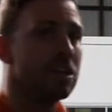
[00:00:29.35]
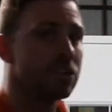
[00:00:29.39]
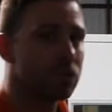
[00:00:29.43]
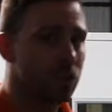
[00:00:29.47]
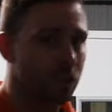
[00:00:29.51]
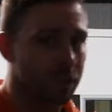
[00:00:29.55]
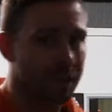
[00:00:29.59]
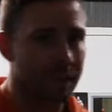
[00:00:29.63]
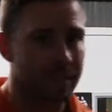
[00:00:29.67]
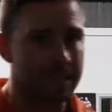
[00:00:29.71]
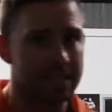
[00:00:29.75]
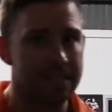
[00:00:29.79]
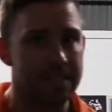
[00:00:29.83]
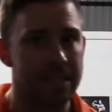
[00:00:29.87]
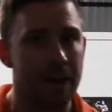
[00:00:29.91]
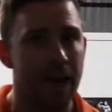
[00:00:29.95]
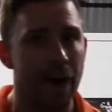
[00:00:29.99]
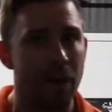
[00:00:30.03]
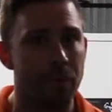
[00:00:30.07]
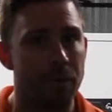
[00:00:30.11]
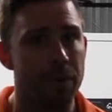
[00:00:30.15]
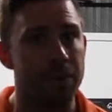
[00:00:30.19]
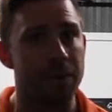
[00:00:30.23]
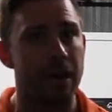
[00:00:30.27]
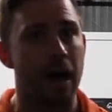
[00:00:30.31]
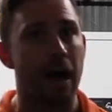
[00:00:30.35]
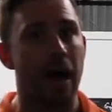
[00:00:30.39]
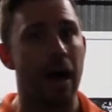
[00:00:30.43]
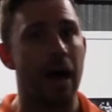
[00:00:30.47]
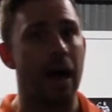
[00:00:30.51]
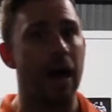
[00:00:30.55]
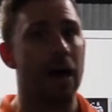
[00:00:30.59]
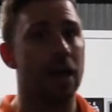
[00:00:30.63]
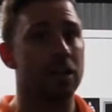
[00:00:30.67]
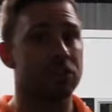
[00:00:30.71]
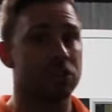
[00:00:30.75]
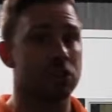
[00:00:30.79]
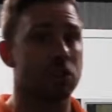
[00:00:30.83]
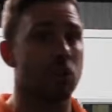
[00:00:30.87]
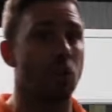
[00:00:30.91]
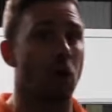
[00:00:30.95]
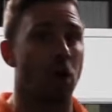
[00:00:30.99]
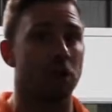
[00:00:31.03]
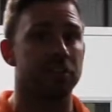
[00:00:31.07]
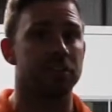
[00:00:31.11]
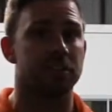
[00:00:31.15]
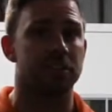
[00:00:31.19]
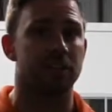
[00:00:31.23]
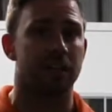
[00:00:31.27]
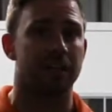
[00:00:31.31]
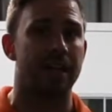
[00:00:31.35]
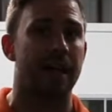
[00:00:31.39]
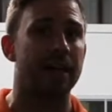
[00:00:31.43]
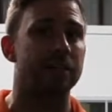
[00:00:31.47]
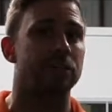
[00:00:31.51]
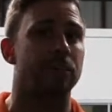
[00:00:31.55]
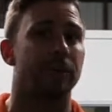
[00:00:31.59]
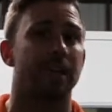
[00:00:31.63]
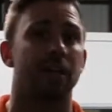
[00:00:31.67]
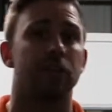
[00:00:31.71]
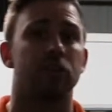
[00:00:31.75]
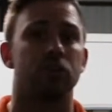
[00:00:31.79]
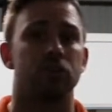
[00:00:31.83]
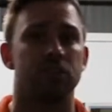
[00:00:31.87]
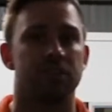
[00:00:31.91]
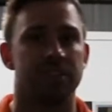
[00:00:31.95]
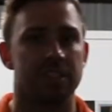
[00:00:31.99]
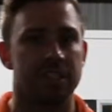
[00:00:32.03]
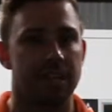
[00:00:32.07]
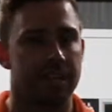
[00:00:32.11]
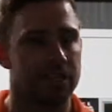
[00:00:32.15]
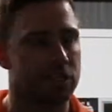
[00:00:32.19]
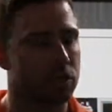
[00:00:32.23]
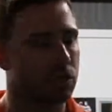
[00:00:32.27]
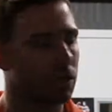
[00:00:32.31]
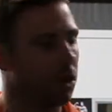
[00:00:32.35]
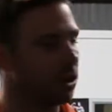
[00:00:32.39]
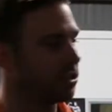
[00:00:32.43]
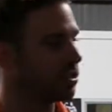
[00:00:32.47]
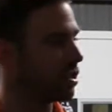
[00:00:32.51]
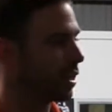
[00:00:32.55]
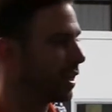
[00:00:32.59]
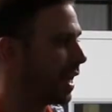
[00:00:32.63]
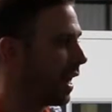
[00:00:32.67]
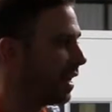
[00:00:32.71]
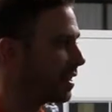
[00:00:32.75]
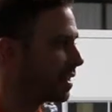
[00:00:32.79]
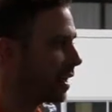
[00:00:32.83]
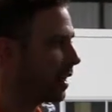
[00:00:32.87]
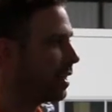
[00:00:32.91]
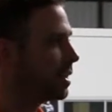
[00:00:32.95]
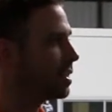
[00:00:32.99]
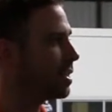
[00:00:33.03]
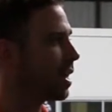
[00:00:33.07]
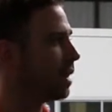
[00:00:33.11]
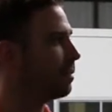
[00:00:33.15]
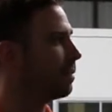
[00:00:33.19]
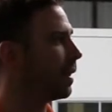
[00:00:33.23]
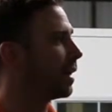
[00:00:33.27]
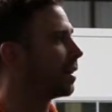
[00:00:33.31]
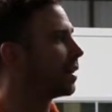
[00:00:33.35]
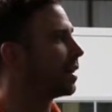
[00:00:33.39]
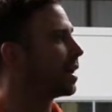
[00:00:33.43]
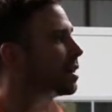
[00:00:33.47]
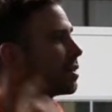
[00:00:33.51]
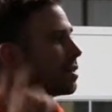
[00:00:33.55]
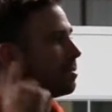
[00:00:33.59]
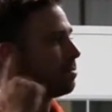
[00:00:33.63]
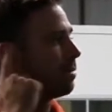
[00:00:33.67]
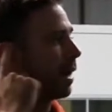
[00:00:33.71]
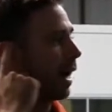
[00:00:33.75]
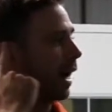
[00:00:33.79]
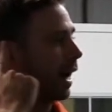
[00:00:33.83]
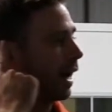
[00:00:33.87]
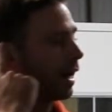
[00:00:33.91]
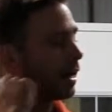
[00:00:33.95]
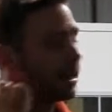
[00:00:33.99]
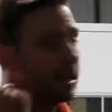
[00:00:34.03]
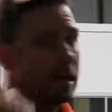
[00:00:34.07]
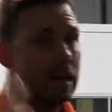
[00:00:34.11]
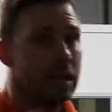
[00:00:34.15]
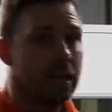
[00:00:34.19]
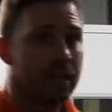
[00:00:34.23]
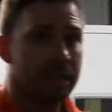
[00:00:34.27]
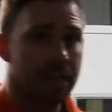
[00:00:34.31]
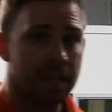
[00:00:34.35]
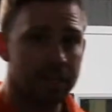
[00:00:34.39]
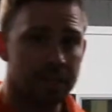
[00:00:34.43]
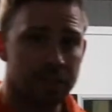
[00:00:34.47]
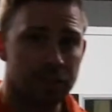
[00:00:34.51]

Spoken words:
So we're going to start with squats, okay? So we're going to do 6 squats, okay? It's going to jump underneath the bar. Now